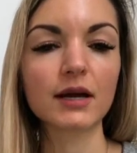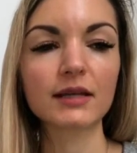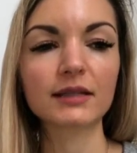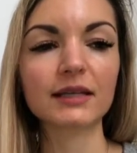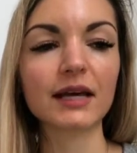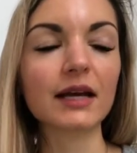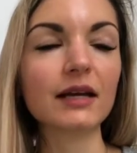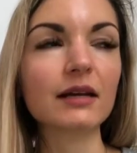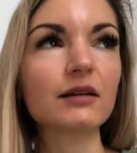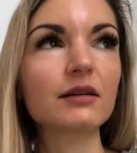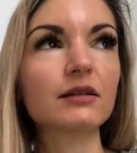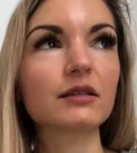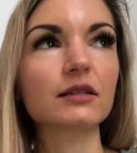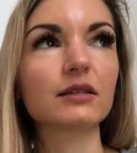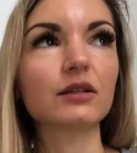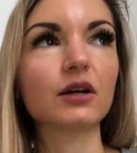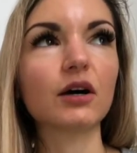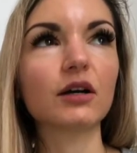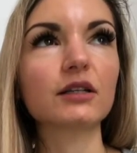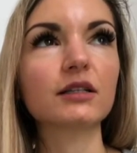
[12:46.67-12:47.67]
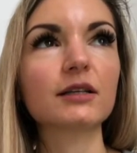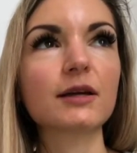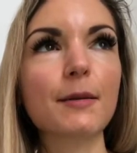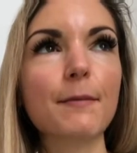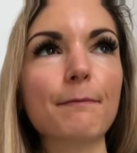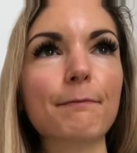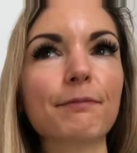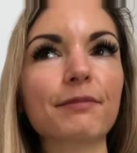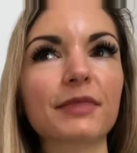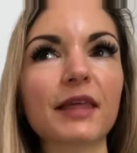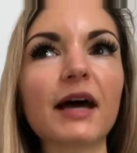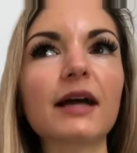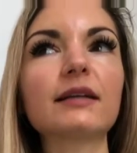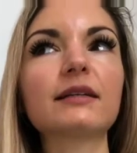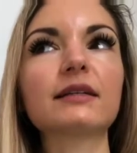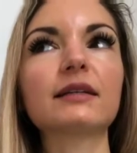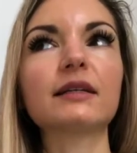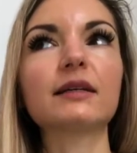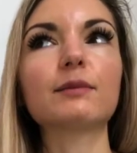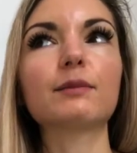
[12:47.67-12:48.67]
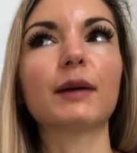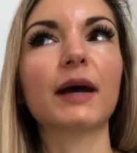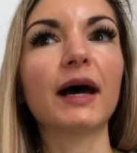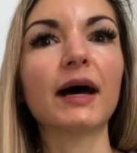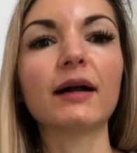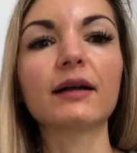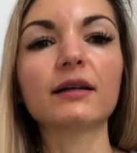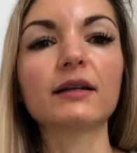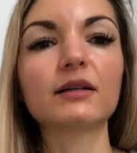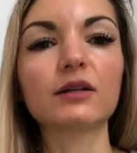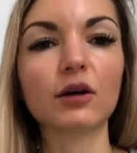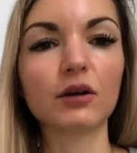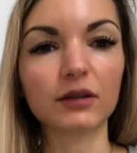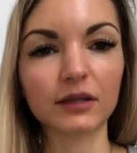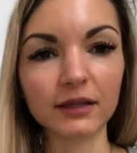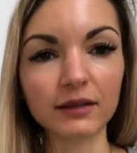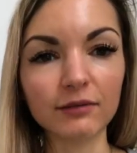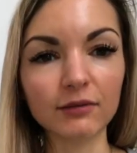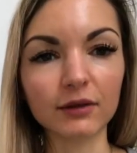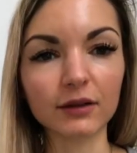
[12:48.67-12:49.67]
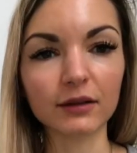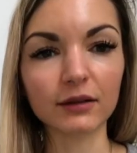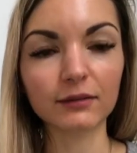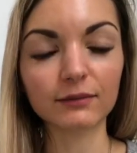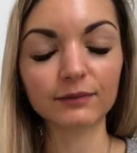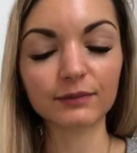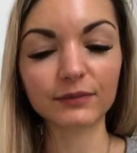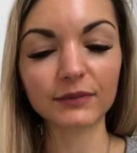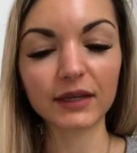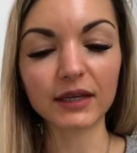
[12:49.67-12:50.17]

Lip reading: Saturn is not that bad and not evil.